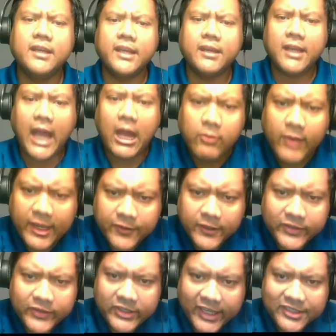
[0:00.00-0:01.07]
However,
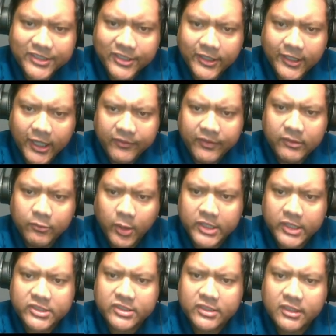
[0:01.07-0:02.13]
if he takes here, even
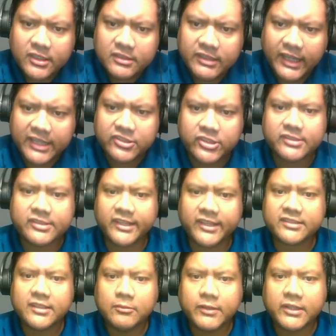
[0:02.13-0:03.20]
worse. Knight
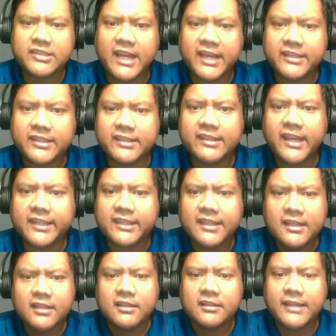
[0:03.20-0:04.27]
g6, we're attacking the knight.
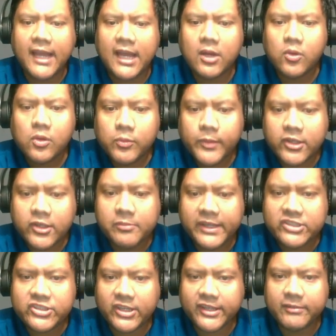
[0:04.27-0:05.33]
Now, we could
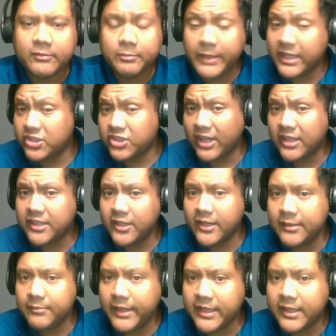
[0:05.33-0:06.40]
make a check here
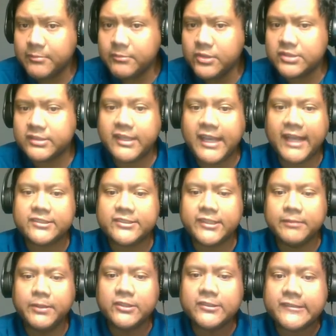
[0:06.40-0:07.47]
and make him lose the castling
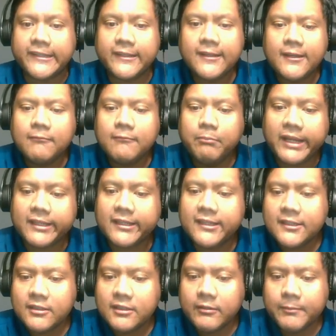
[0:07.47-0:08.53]
ability.
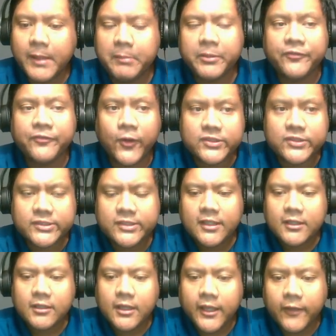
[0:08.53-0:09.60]
But remember, folks,
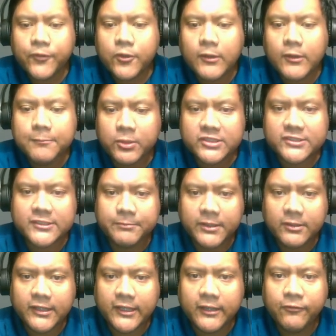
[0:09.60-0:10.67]
if you want to put something
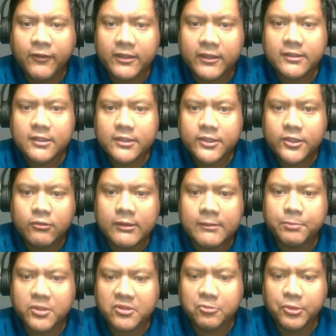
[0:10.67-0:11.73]
on the e-file, you want to
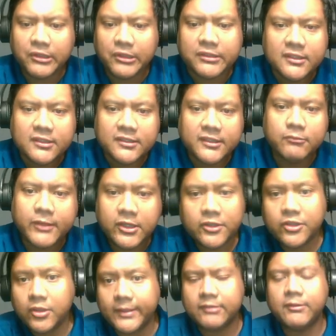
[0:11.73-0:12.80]
put a rook. And we could
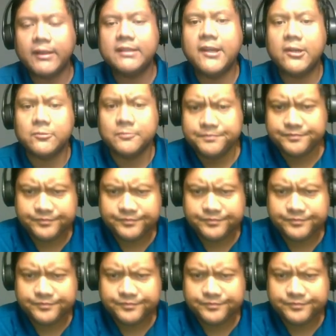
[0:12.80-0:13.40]
do it right now.